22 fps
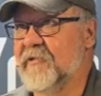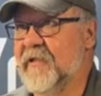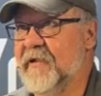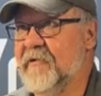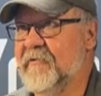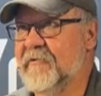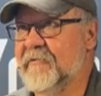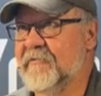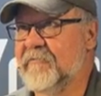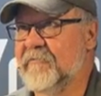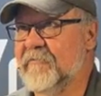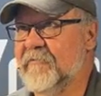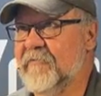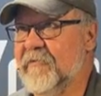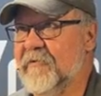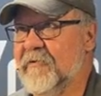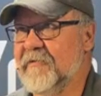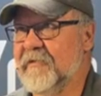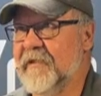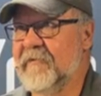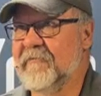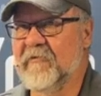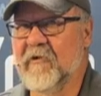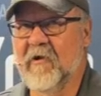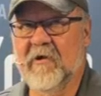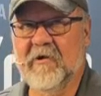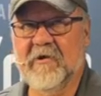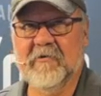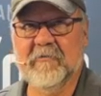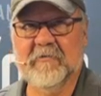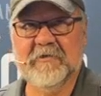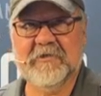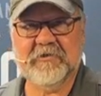So they've
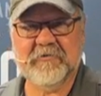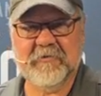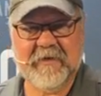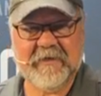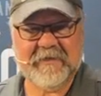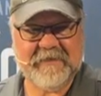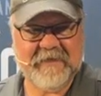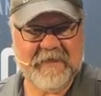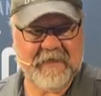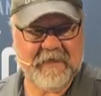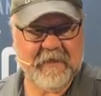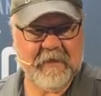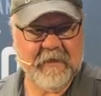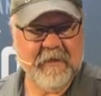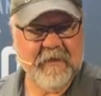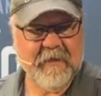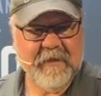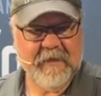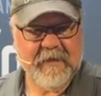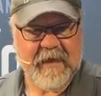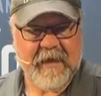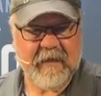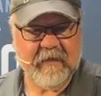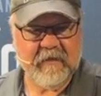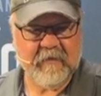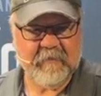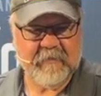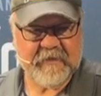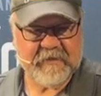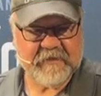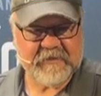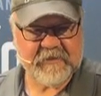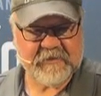gone to restricting
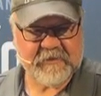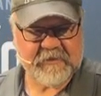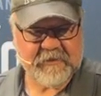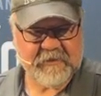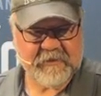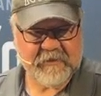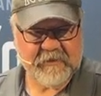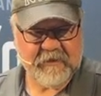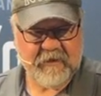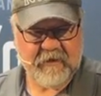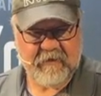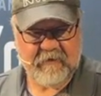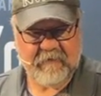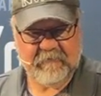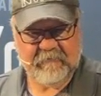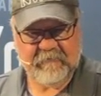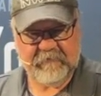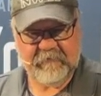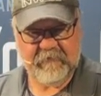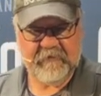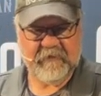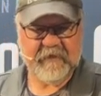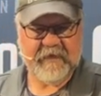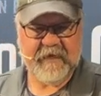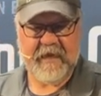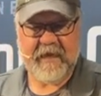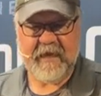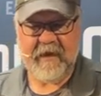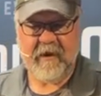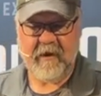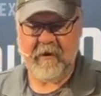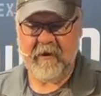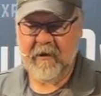elements of
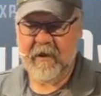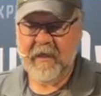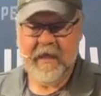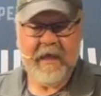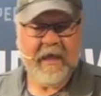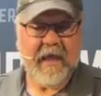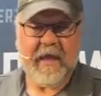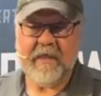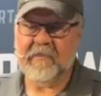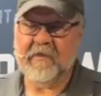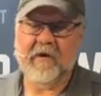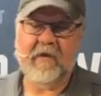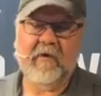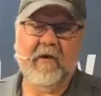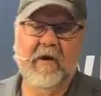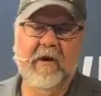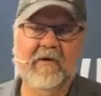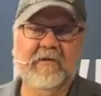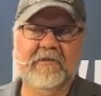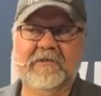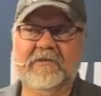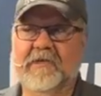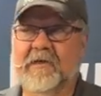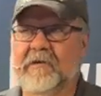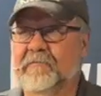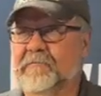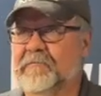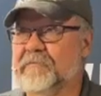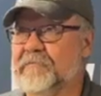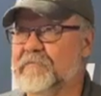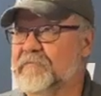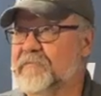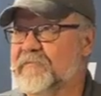the AR, and there are
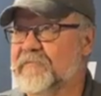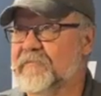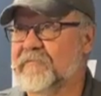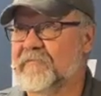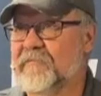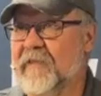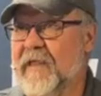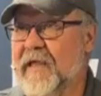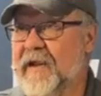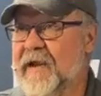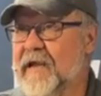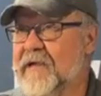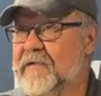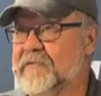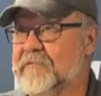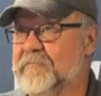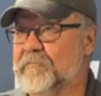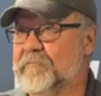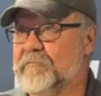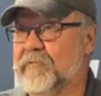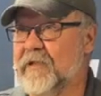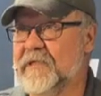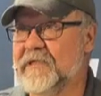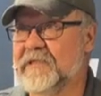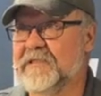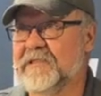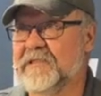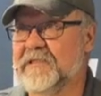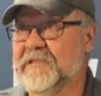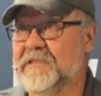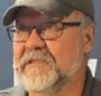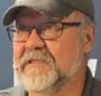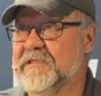some flat out
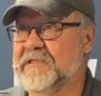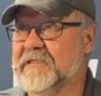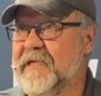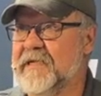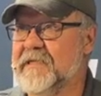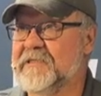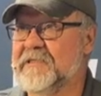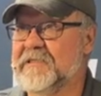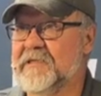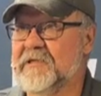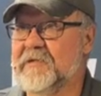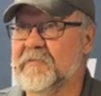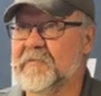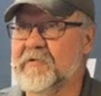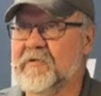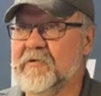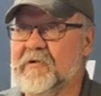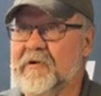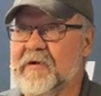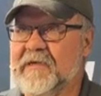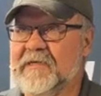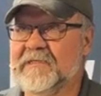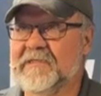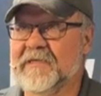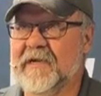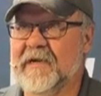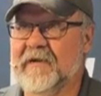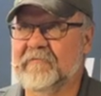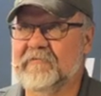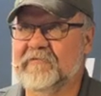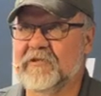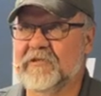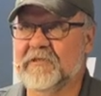places and states and communities
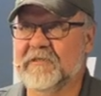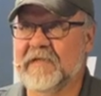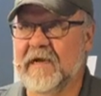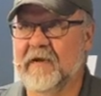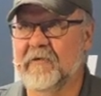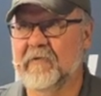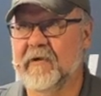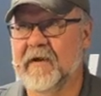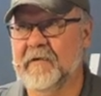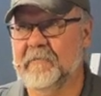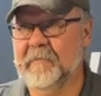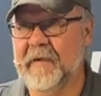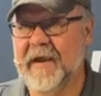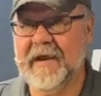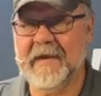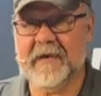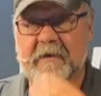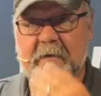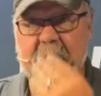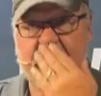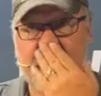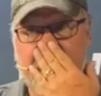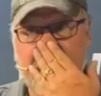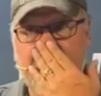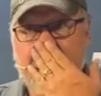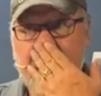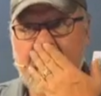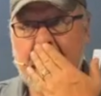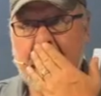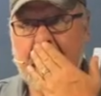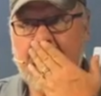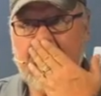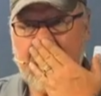that have just outright banned them.
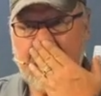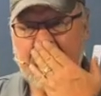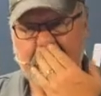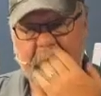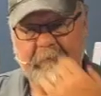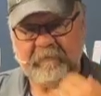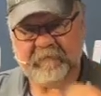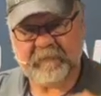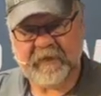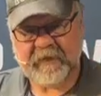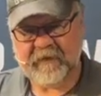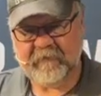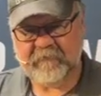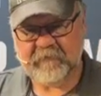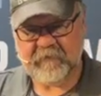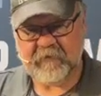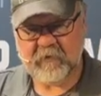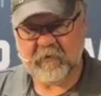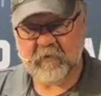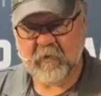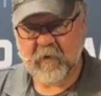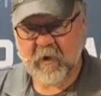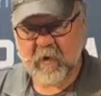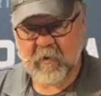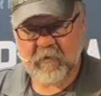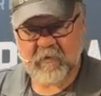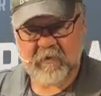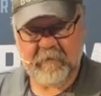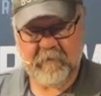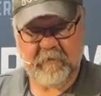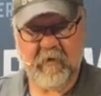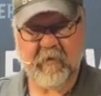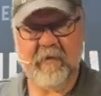If you
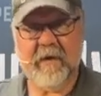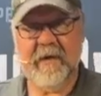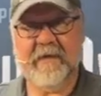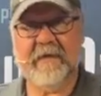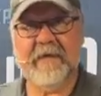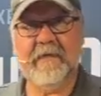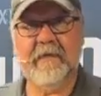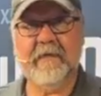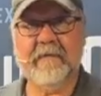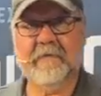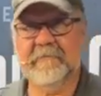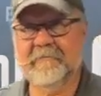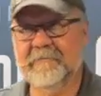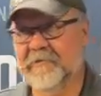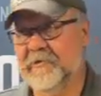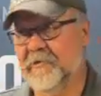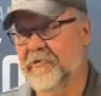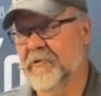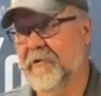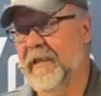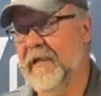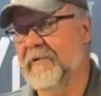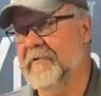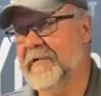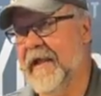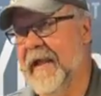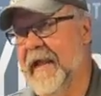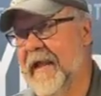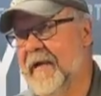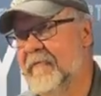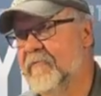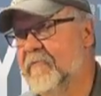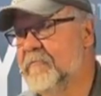own them already, you're allowed
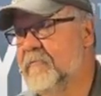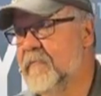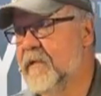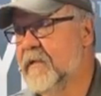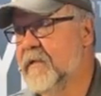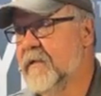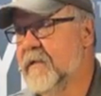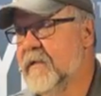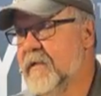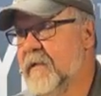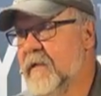to have them.